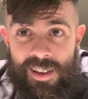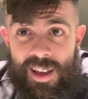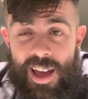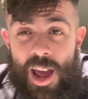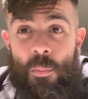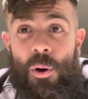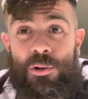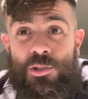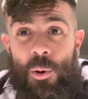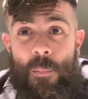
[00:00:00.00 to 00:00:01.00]
And I'll
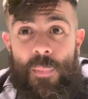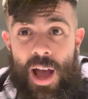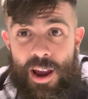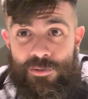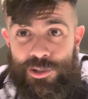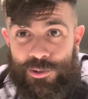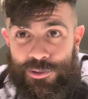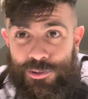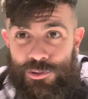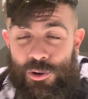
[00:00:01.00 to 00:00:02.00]
post up my results
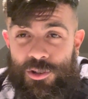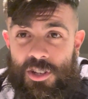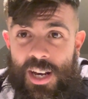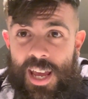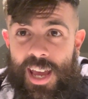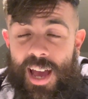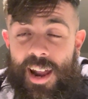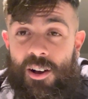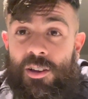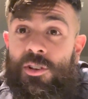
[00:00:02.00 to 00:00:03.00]
and scores on here, and
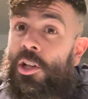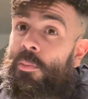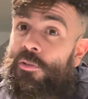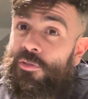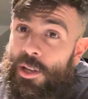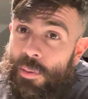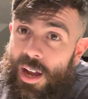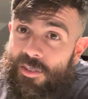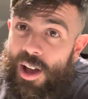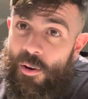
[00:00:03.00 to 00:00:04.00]
I'll give a little bit of
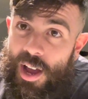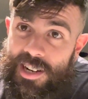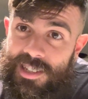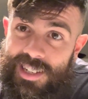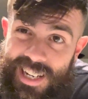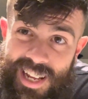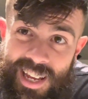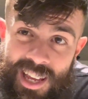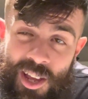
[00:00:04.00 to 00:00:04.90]
feedback of how I actually did it.